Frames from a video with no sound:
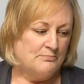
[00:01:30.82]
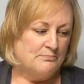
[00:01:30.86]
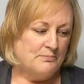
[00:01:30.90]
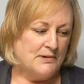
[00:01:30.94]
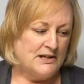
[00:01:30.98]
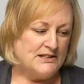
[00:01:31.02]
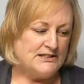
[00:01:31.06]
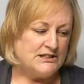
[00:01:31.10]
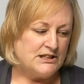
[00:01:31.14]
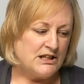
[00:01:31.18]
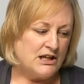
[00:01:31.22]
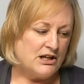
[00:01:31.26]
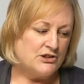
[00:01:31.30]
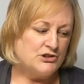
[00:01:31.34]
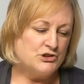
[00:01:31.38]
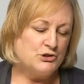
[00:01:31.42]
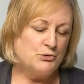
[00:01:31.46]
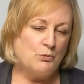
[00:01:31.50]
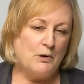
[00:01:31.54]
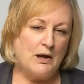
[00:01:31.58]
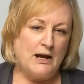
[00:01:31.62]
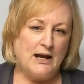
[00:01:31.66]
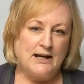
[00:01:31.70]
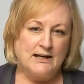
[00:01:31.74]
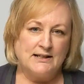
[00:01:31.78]
mustache
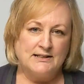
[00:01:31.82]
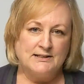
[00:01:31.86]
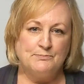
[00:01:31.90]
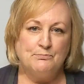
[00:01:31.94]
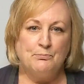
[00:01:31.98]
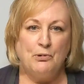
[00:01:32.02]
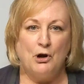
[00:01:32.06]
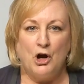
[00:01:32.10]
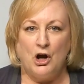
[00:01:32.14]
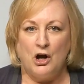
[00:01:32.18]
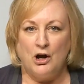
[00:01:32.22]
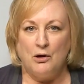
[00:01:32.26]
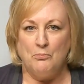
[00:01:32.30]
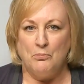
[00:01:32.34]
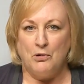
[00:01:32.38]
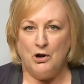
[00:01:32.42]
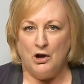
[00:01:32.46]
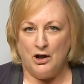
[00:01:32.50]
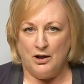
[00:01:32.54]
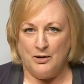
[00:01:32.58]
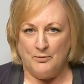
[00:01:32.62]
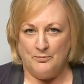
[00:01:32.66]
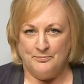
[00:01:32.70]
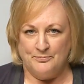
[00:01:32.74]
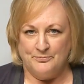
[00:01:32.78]
wax, paw
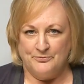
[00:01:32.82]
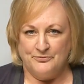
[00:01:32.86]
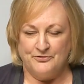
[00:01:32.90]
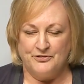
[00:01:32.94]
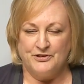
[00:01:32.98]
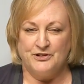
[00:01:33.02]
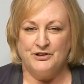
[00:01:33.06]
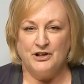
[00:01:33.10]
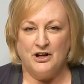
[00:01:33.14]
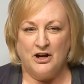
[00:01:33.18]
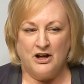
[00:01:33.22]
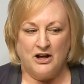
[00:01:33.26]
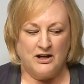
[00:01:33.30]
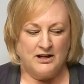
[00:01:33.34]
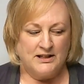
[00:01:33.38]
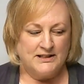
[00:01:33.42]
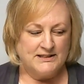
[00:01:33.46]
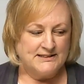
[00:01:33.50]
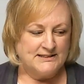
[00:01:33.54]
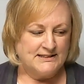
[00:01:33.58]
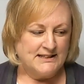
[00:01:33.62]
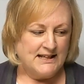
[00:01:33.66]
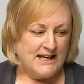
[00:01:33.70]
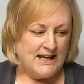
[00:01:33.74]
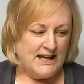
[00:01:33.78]
balm for
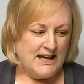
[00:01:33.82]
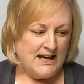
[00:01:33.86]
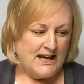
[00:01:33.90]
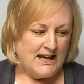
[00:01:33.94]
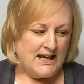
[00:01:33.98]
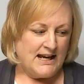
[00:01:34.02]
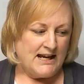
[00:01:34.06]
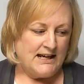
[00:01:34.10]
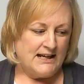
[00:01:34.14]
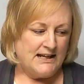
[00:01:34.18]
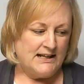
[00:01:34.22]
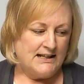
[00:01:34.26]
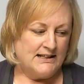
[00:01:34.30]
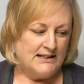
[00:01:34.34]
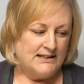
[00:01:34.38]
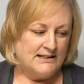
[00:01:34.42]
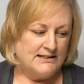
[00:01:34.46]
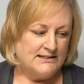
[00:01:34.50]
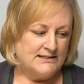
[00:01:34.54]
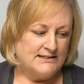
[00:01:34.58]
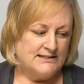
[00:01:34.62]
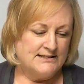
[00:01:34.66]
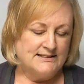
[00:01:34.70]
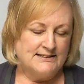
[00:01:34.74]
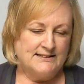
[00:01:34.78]
dogs,
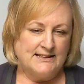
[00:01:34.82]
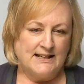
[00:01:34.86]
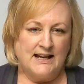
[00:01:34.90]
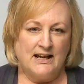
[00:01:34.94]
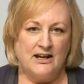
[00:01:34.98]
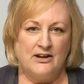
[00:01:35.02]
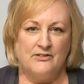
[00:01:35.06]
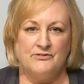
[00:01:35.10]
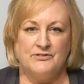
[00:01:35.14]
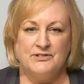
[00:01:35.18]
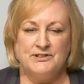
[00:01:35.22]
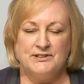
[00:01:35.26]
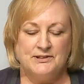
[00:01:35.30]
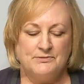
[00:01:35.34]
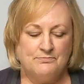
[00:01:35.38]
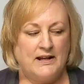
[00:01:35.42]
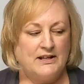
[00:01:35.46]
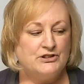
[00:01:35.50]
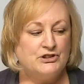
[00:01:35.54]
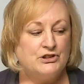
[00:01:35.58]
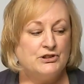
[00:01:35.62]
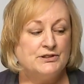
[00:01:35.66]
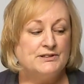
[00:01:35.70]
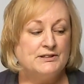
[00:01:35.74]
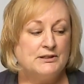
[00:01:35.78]
and salves.
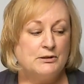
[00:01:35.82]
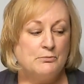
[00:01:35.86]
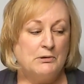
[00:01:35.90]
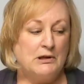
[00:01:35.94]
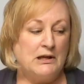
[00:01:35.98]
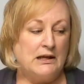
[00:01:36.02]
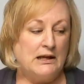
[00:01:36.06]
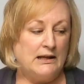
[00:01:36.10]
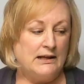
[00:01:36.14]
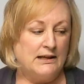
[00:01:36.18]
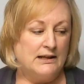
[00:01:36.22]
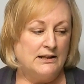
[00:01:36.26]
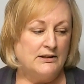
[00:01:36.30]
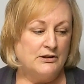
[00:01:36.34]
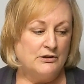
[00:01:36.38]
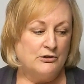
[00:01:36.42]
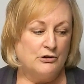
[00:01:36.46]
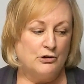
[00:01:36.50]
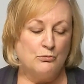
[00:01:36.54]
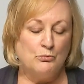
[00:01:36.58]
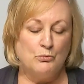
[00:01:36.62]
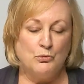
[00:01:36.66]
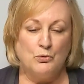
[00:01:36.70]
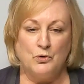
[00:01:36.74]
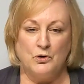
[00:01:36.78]
That's just the beginning.
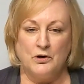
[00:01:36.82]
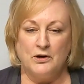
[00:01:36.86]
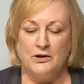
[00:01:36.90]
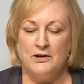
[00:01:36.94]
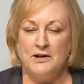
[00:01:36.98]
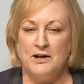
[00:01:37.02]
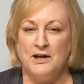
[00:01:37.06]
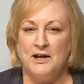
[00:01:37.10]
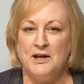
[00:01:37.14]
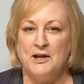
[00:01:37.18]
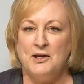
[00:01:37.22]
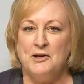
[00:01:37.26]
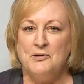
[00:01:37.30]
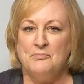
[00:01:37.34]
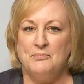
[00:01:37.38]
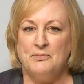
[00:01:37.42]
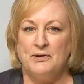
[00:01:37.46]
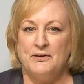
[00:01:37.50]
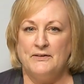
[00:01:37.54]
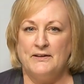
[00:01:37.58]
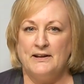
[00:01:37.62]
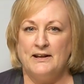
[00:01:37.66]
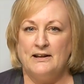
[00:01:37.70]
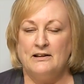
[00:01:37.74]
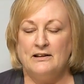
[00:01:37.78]
There are more,
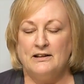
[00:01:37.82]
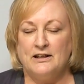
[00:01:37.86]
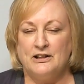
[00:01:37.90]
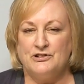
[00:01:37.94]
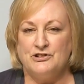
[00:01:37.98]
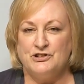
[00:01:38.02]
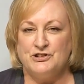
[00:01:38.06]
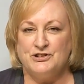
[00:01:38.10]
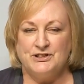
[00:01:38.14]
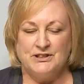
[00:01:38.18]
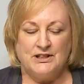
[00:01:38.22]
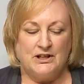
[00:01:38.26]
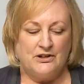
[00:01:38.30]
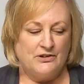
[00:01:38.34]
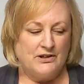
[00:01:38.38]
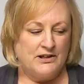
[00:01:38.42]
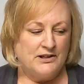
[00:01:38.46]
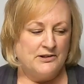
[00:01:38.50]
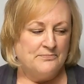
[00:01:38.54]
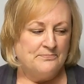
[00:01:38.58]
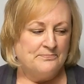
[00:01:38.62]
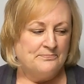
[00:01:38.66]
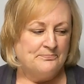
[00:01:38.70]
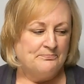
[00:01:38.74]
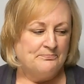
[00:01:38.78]
but that'll get you started.